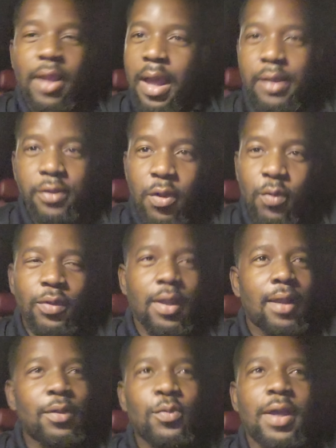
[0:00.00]
I don't.
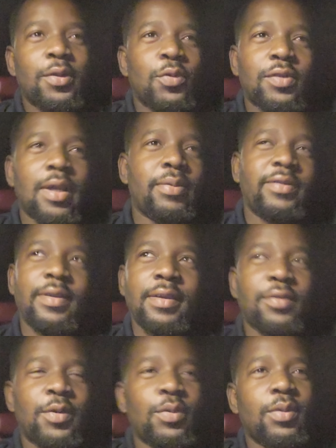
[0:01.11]
I don't got no type of
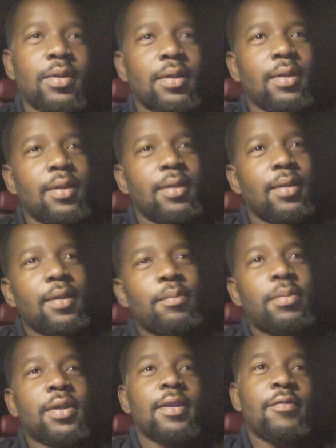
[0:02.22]
say so.
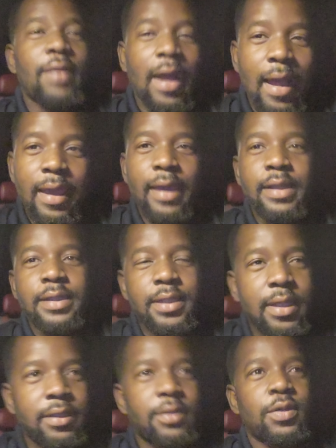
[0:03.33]
But if I had a
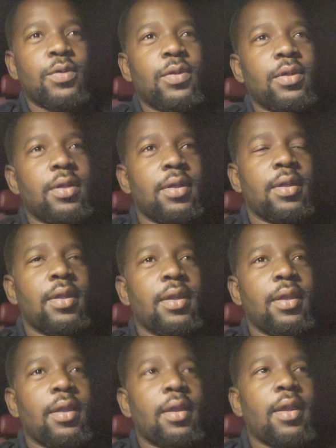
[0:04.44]
say so,
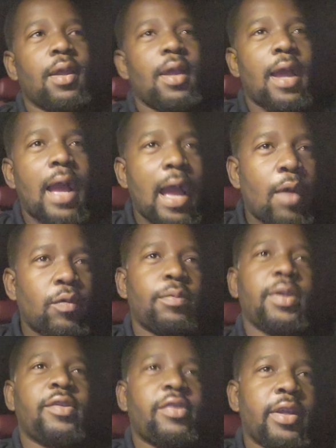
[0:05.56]
I
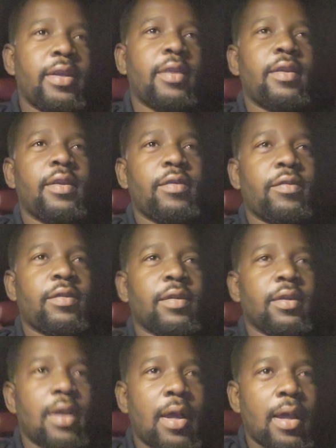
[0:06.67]
would be training this
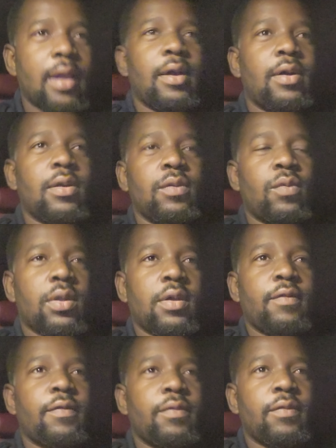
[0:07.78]
guy on one
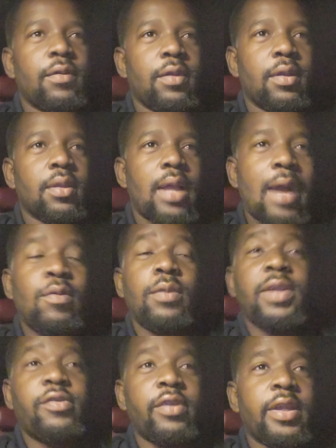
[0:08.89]
of. I
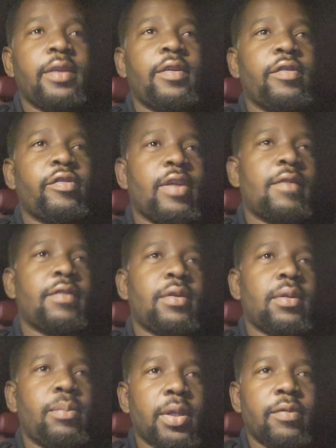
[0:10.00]
would be training this driver
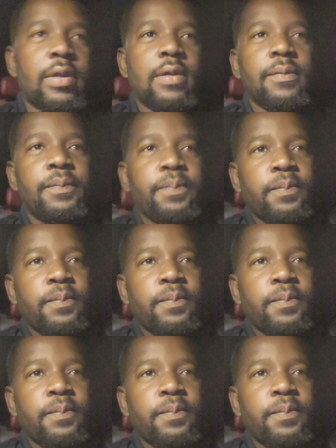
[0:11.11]
on the big route.